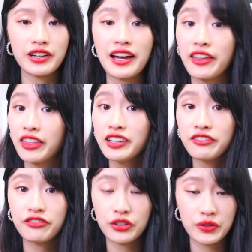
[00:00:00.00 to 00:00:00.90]
I think
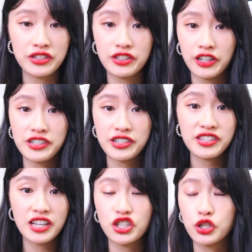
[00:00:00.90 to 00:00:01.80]
Influenster is
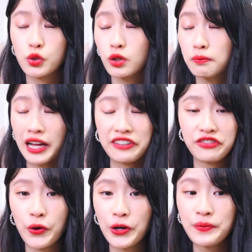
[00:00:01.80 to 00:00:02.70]
such a cool
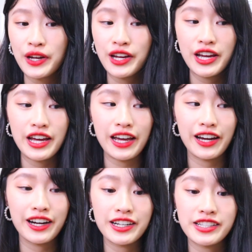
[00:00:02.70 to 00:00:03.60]
platform
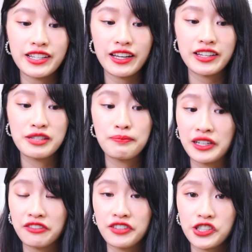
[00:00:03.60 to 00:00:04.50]
and it's
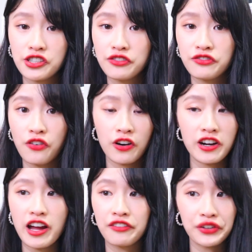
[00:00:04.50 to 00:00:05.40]
beneficial for
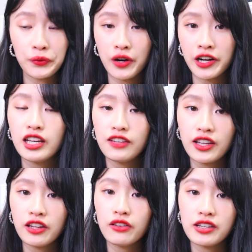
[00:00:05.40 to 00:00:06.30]
everyone,
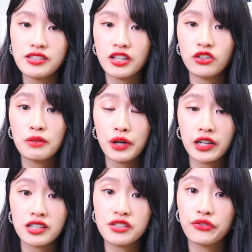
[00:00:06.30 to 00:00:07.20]
even though they send you the
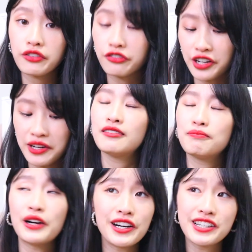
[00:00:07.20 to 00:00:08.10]
products for free.
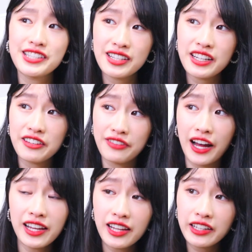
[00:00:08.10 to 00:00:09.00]
But honestly, if
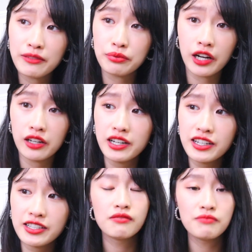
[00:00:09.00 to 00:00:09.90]
I like a
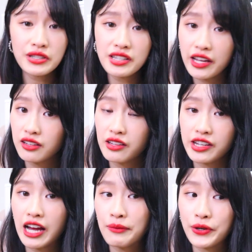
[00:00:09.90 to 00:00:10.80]
product, most
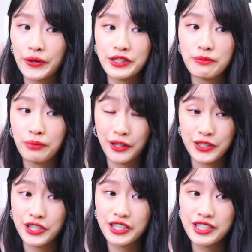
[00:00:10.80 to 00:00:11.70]
likely I'm going to
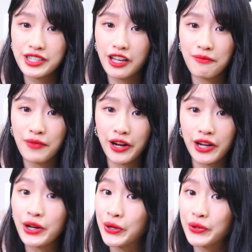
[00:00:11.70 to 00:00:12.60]
purchase on my
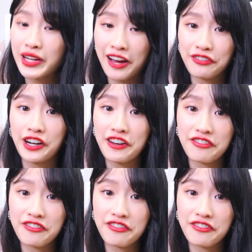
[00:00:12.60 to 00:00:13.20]
own after I